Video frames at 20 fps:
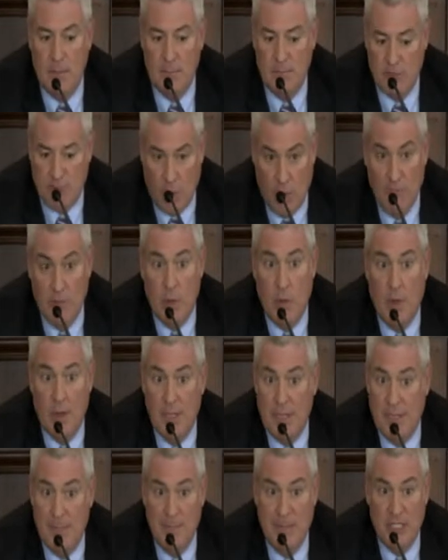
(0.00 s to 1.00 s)
serving on
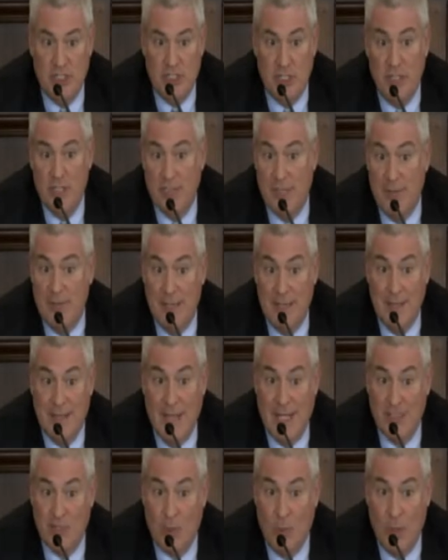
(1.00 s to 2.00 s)
the commission, because I think
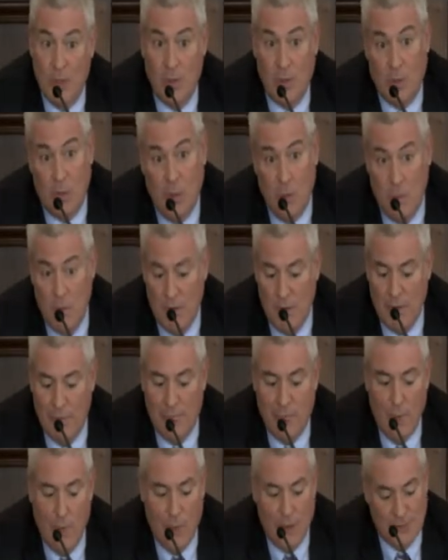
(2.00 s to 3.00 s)
that's critical moving
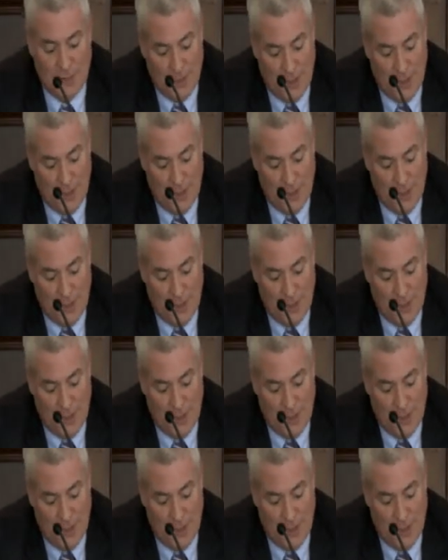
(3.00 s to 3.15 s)
forward.